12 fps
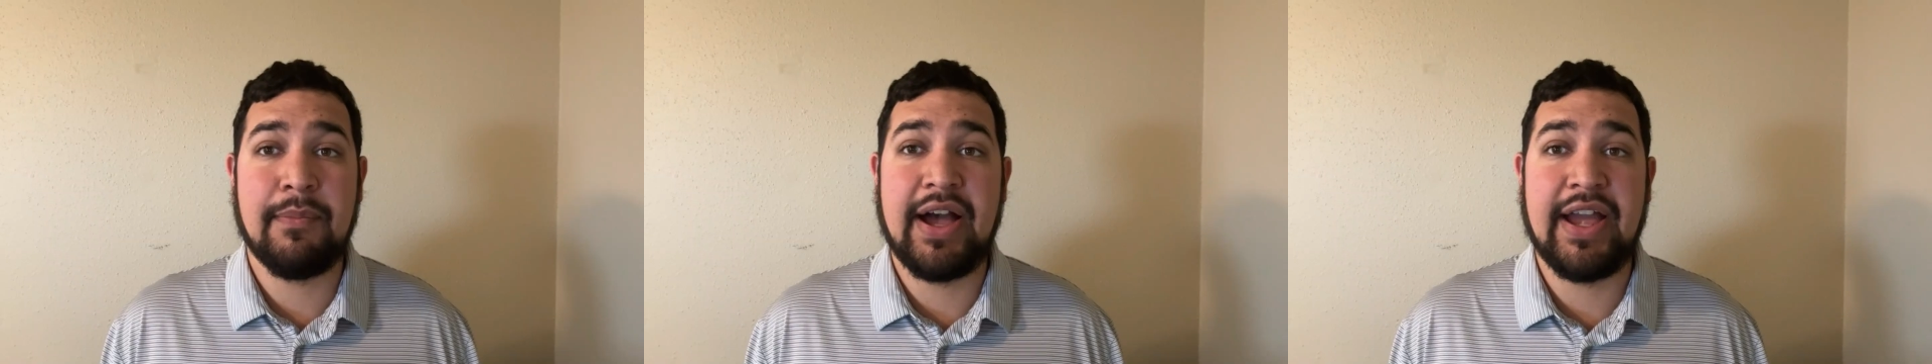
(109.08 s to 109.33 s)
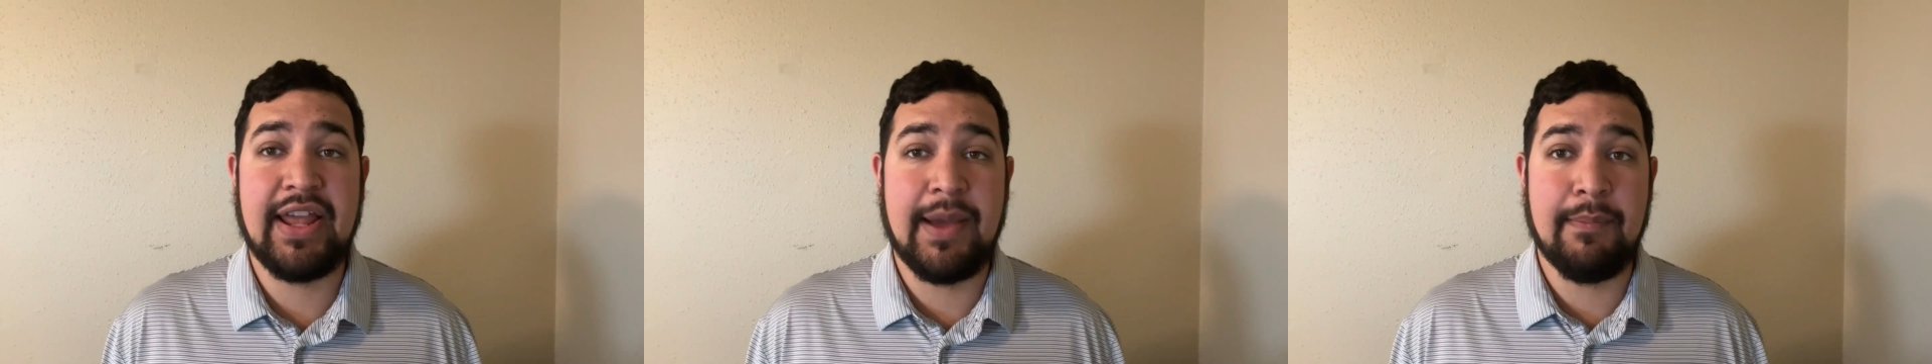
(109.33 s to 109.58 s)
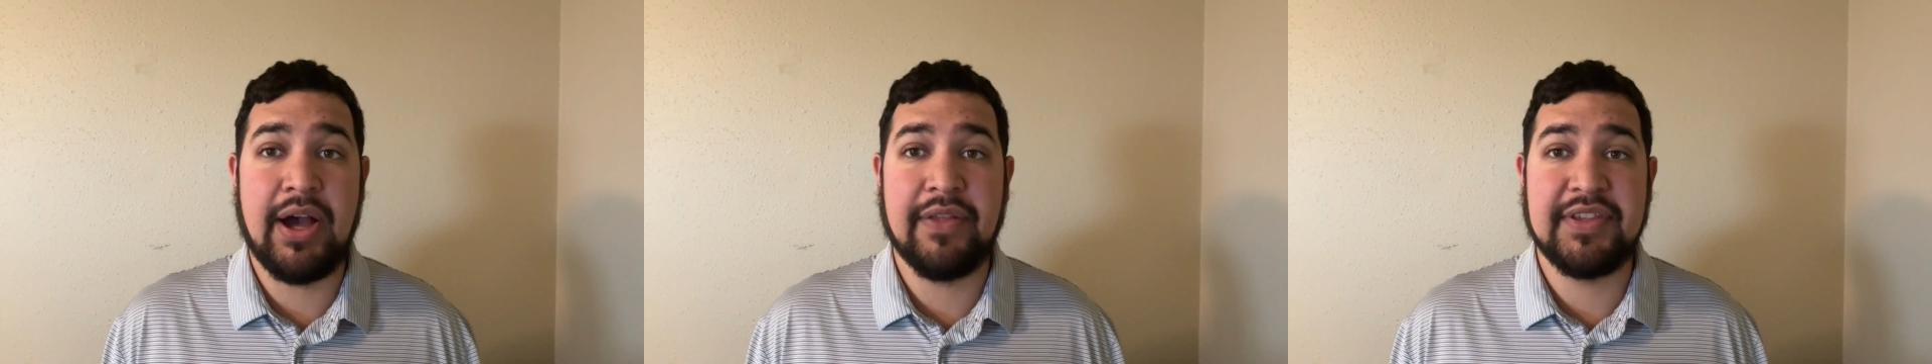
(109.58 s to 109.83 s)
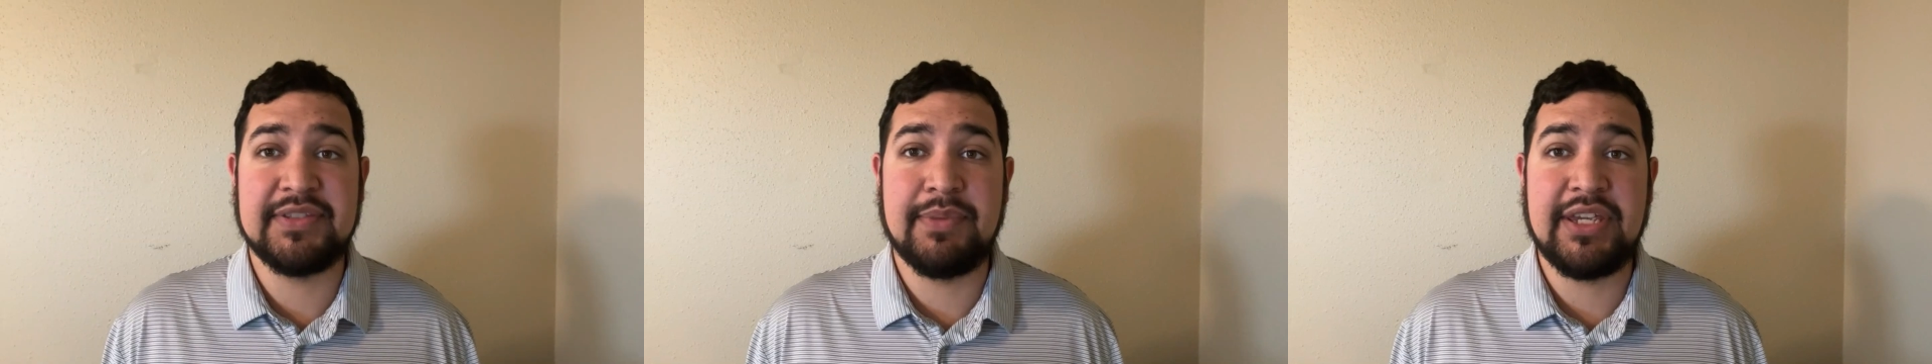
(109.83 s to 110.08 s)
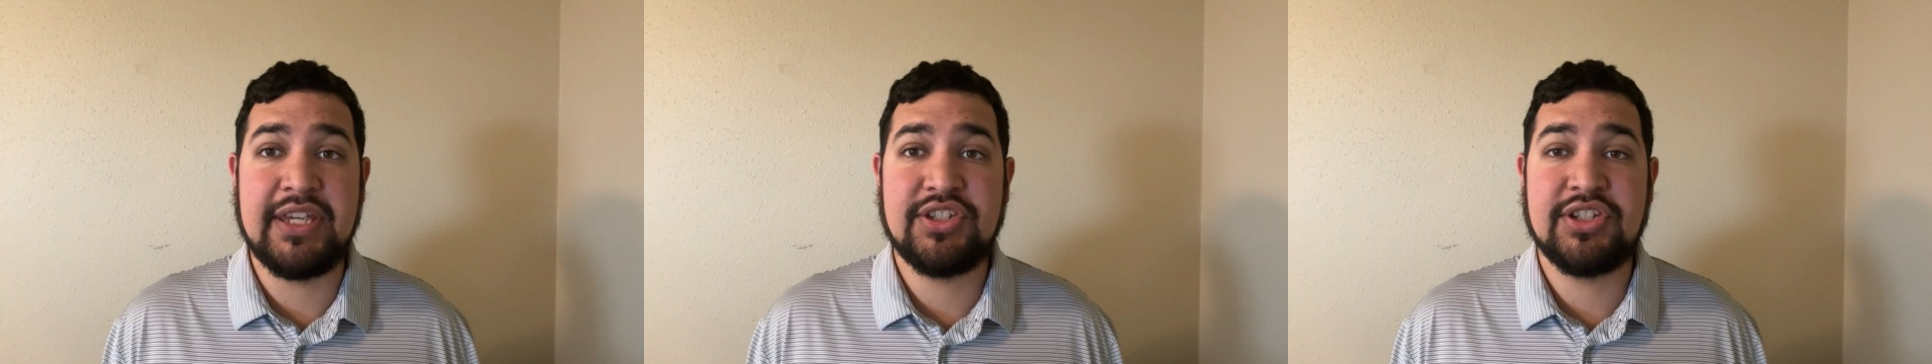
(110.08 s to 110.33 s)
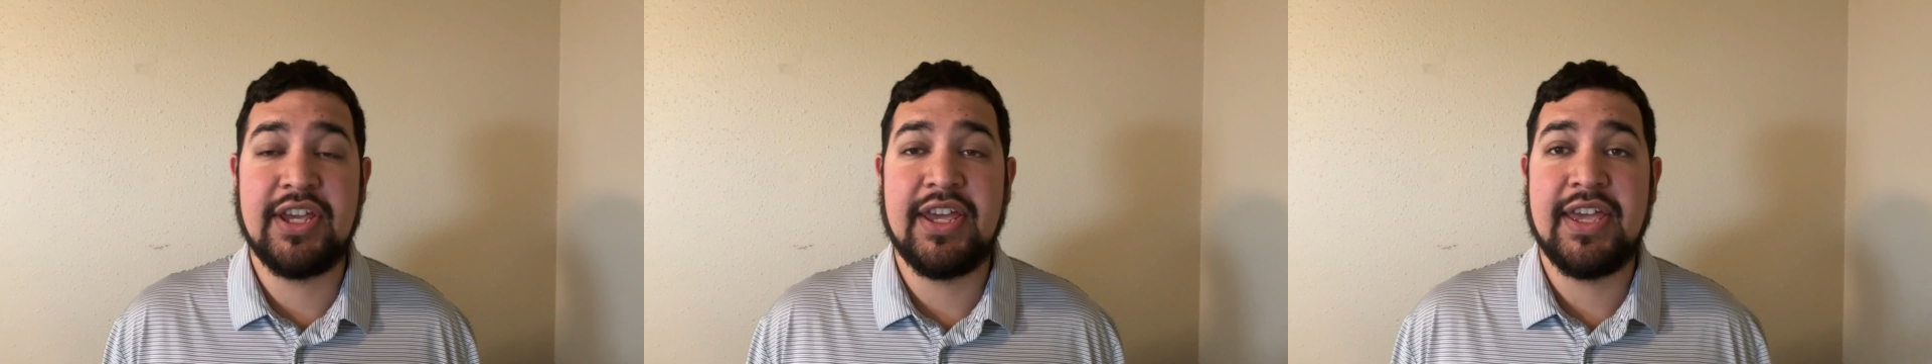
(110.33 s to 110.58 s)
mind about this
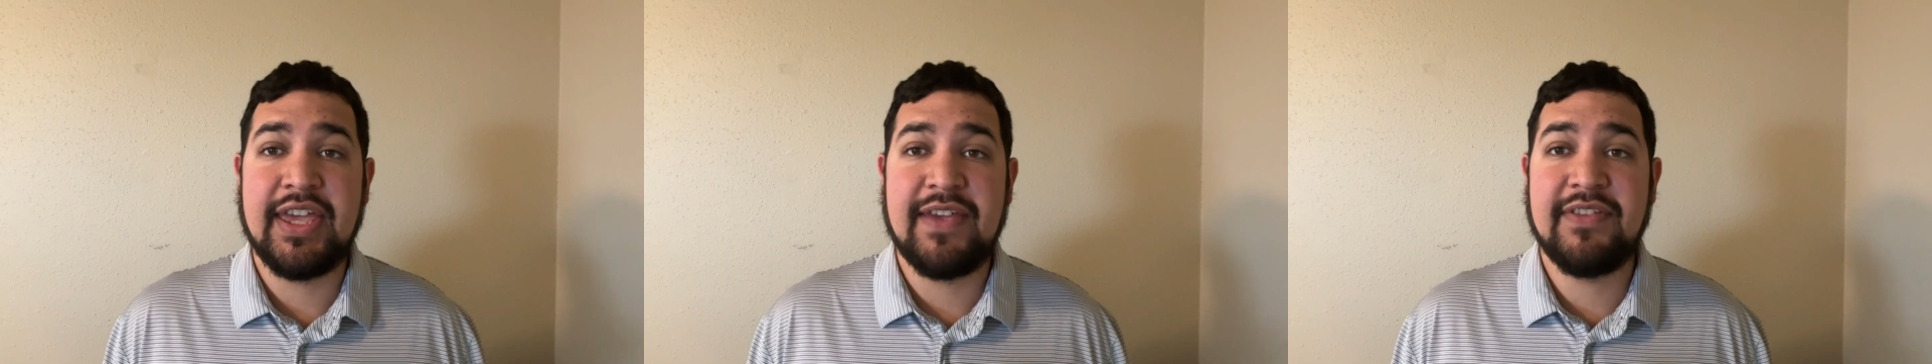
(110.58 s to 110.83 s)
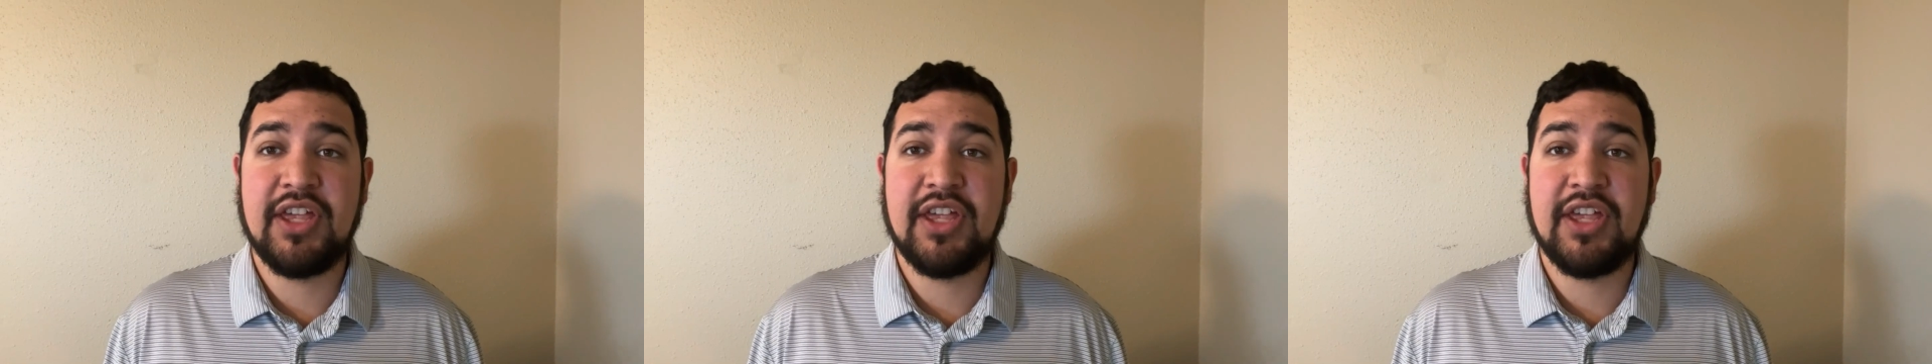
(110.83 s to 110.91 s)
beach, even